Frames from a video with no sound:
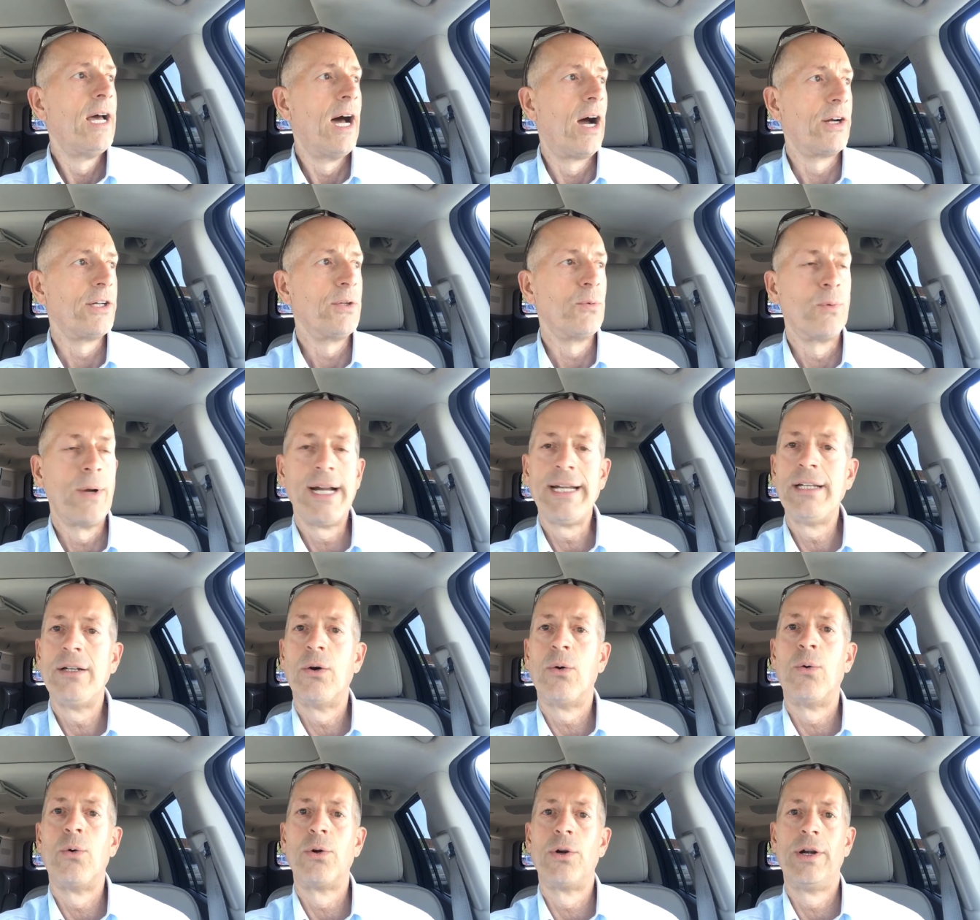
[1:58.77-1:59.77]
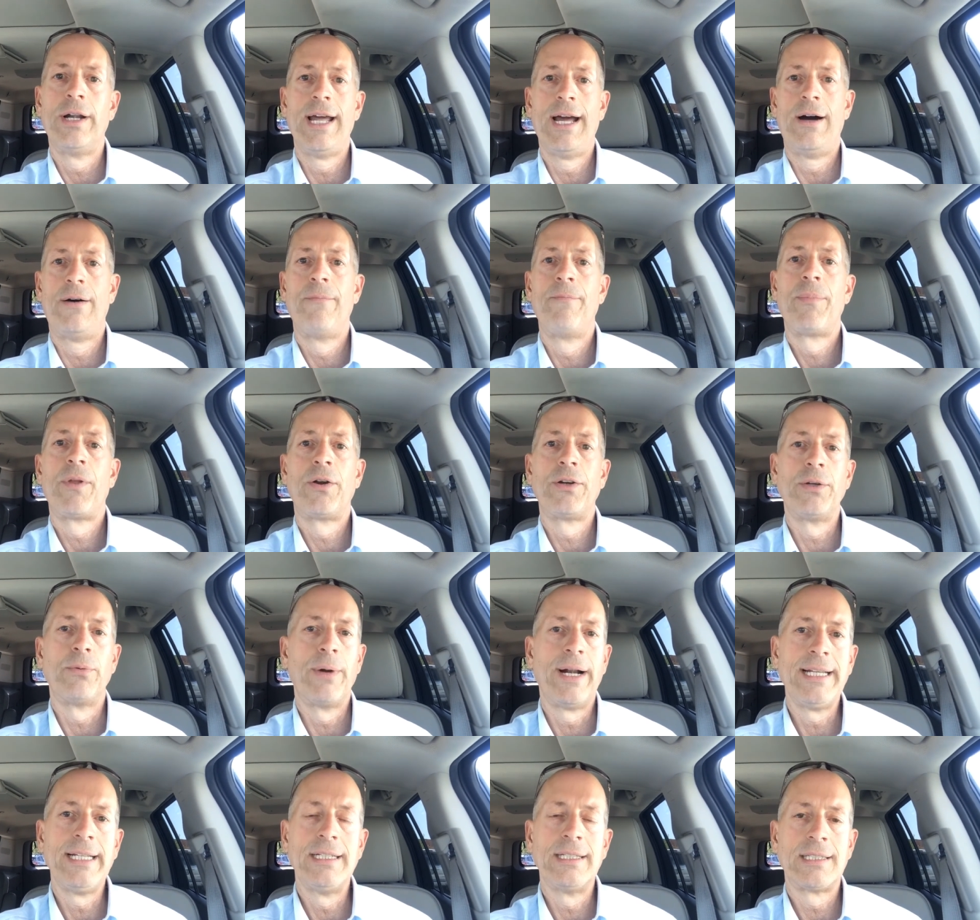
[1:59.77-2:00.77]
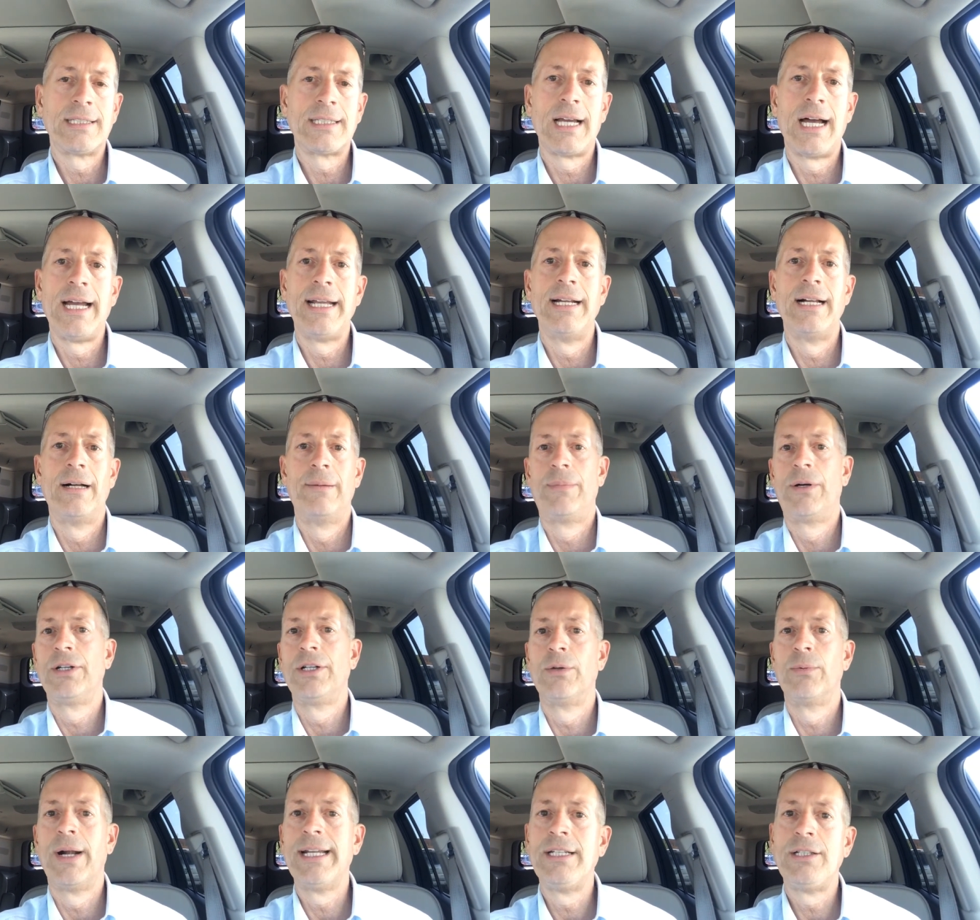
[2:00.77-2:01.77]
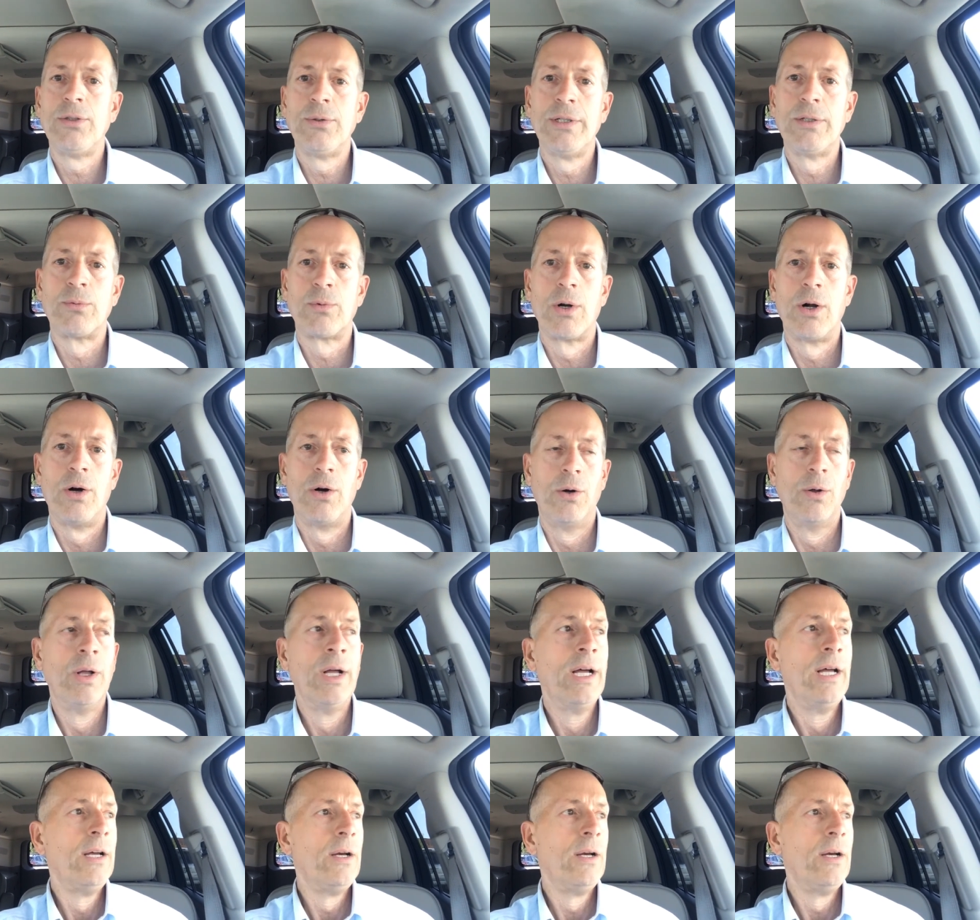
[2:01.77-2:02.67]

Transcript: Are you ready to order now? Are you ready to sign up? Are you ready to enroll?